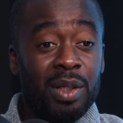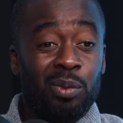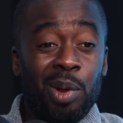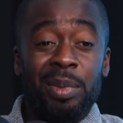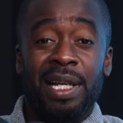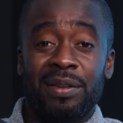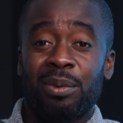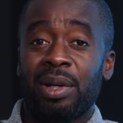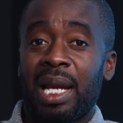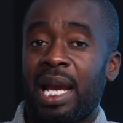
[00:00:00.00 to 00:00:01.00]
Women have to
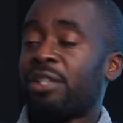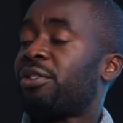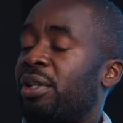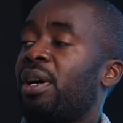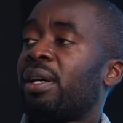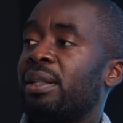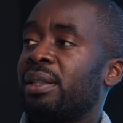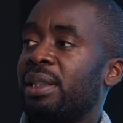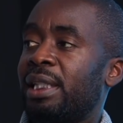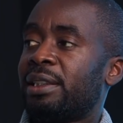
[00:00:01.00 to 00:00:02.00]
work extra hard.
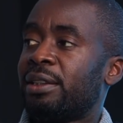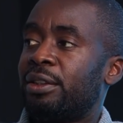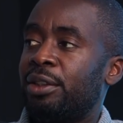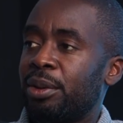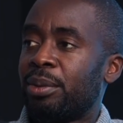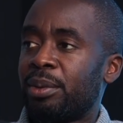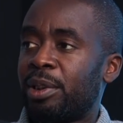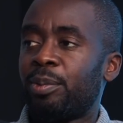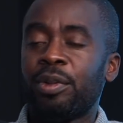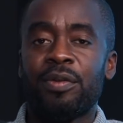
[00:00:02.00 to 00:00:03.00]
They just do to
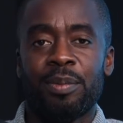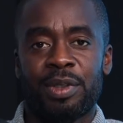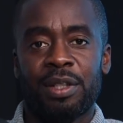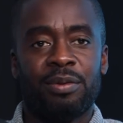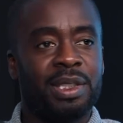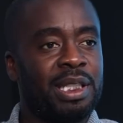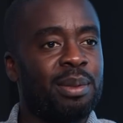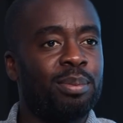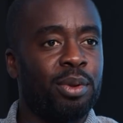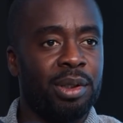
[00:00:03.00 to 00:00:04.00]
prove themselves. We see it
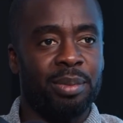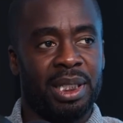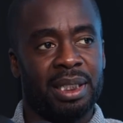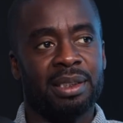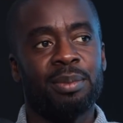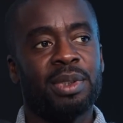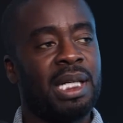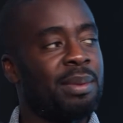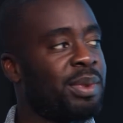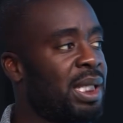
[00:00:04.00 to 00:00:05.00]
in board meetings.
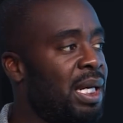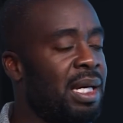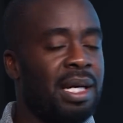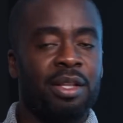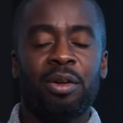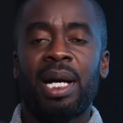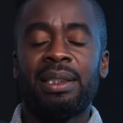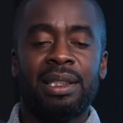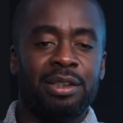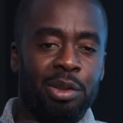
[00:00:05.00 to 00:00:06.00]
Sometimes their
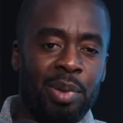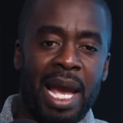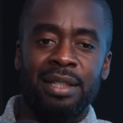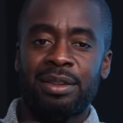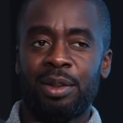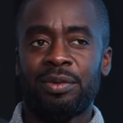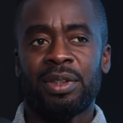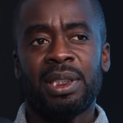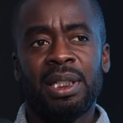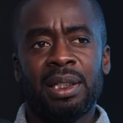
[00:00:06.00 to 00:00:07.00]
ideas are passed
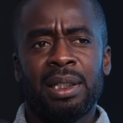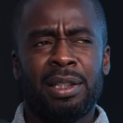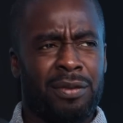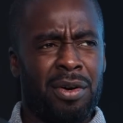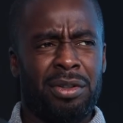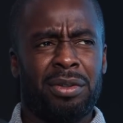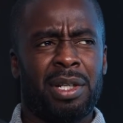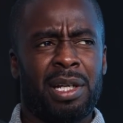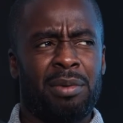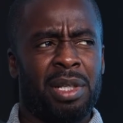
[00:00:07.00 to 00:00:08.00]
over. And of course you're
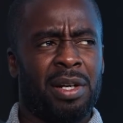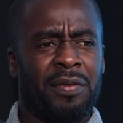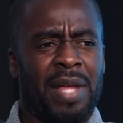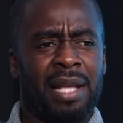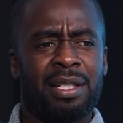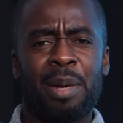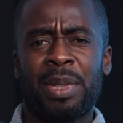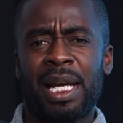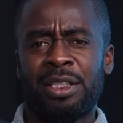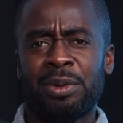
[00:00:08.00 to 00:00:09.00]
going to, if that's coming
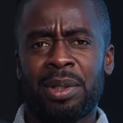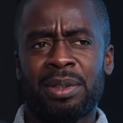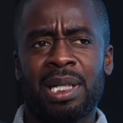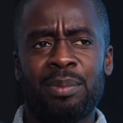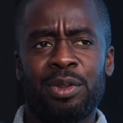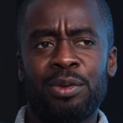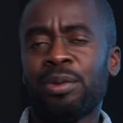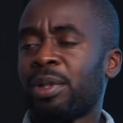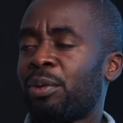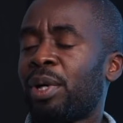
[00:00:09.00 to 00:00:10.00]
at you all the time, you're
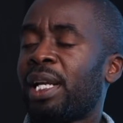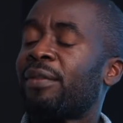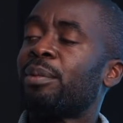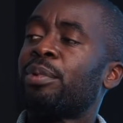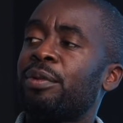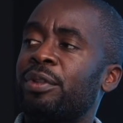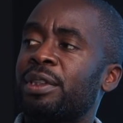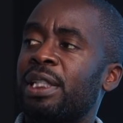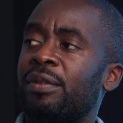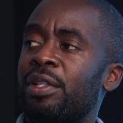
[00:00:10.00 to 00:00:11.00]
going to want to have to prove
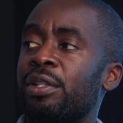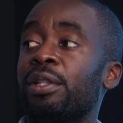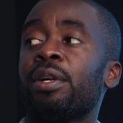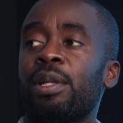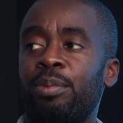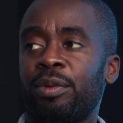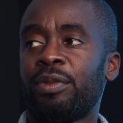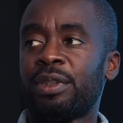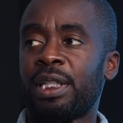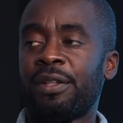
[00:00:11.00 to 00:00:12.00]
yourself, and you're going to prove
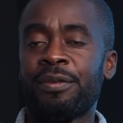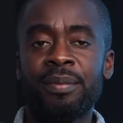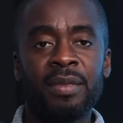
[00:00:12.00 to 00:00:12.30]
yourself.